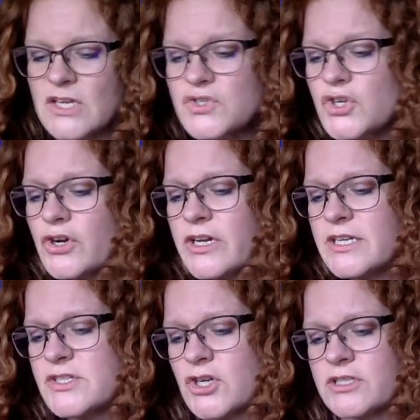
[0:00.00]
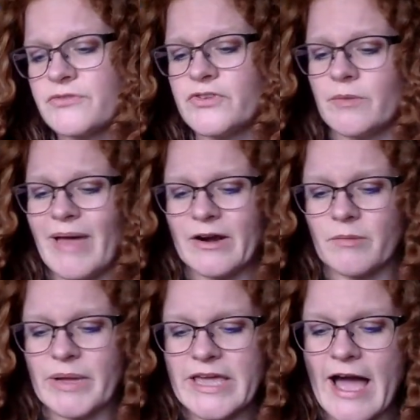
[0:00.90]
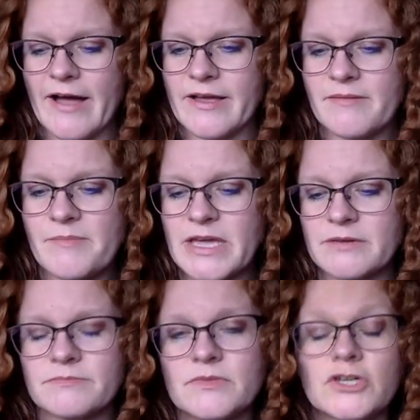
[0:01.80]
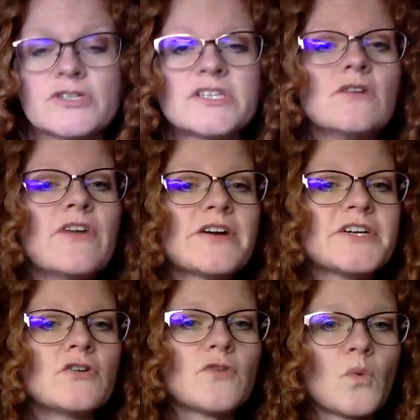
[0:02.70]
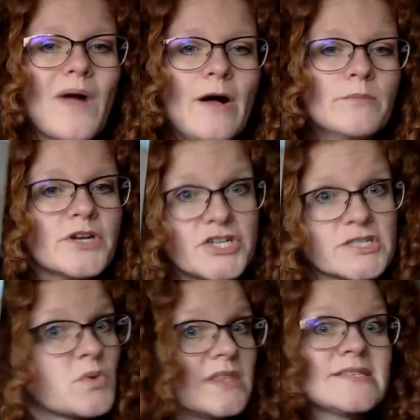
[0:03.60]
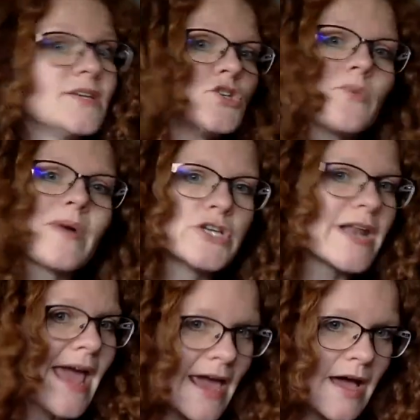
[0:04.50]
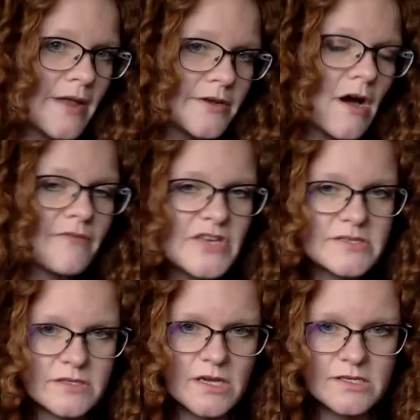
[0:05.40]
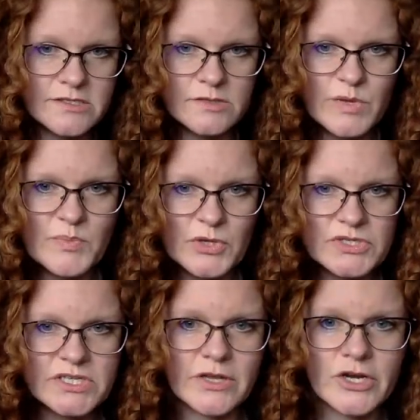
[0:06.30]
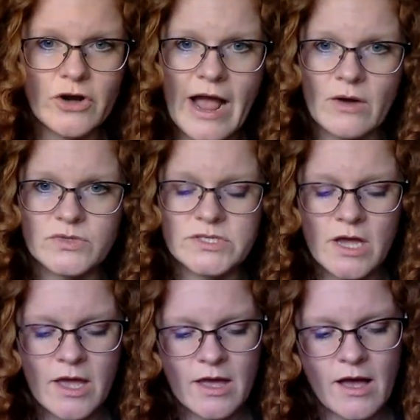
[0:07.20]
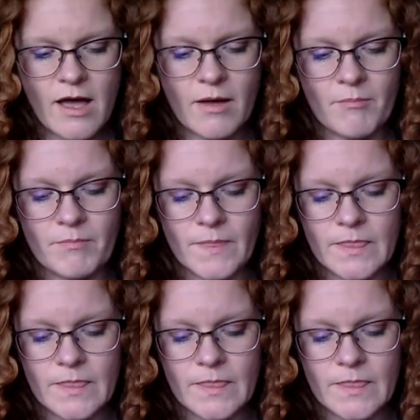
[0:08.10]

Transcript: So you're going to start to feel better. But yeah, I mean, you're still very overwhelmed just with the situation at hand, obviously, because these people are still in your house. Um,